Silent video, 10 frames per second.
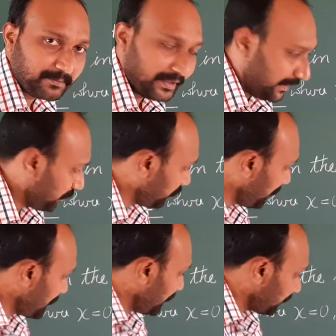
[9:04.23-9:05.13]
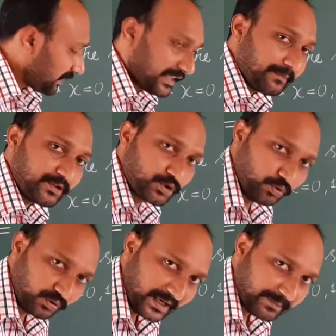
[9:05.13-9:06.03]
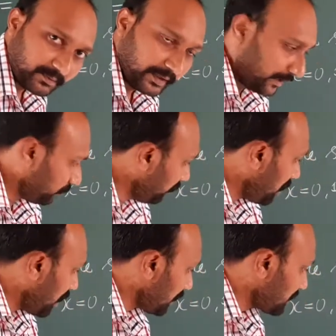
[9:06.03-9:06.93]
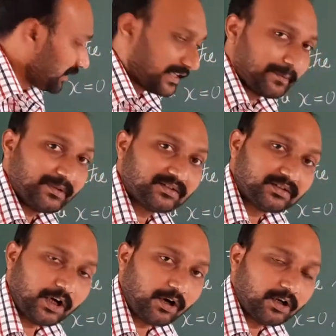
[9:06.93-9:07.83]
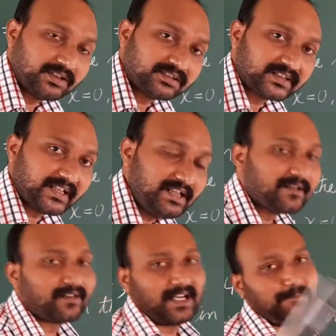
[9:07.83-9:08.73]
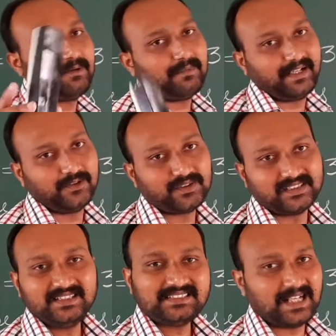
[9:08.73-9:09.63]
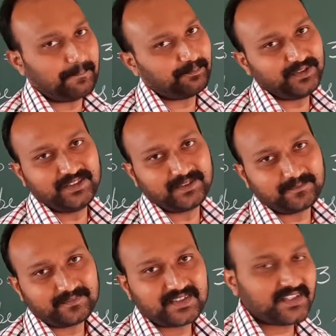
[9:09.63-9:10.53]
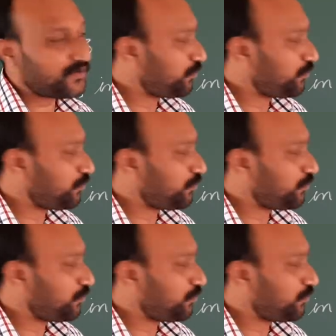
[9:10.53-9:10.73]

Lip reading: mango, there can be 2 ripened mango, or else there can be all the 3 ripened mangoes in the sample. This is